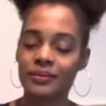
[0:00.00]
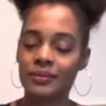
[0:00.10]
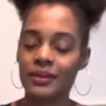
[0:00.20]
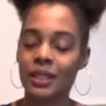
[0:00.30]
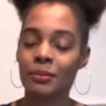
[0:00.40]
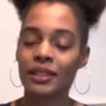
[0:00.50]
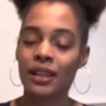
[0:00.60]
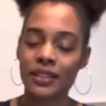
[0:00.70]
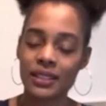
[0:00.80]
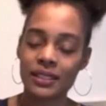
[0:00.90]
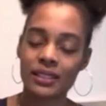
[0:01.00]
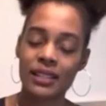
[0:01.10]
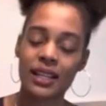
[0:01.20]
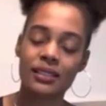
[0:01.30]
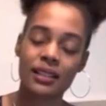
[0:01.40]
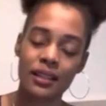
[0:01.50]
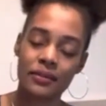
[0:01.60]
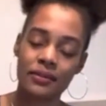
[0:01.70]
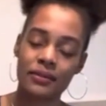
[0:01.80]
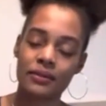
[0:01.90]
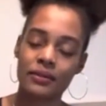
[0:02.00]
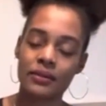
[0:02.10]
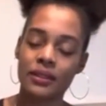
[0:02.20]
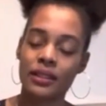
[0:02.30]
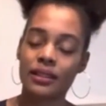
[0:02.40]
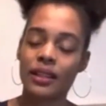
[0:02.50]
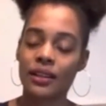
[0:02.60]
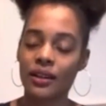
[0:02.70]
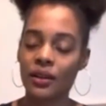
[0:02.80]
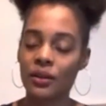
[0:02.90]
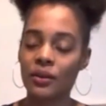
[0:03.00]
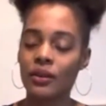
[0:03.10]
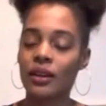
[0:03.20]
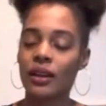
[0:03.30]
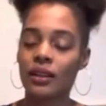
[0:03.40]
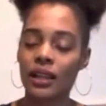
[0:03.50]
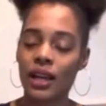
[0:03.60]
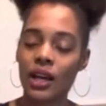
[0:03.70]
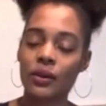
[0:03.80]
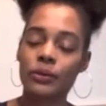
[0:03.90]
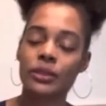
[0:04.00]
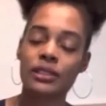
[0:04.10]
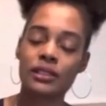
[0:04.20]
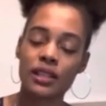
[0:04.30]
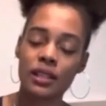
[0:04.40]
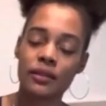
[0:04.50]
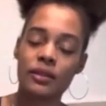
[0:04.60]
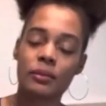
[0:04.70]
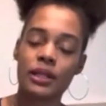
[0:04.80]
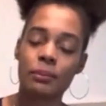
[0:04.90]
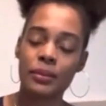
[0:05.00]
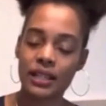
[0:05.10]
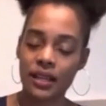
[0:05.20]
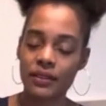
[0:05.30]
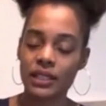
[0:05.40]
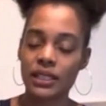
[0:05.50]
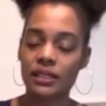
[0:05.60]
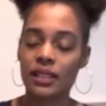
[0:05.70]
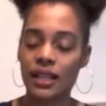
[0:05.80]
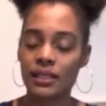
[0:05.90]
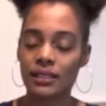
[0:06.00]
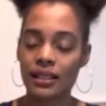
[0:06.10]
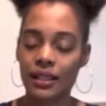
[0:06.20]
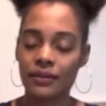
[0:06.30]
the benevolence that is life. Let go, allow, and receive the benevolence that is life.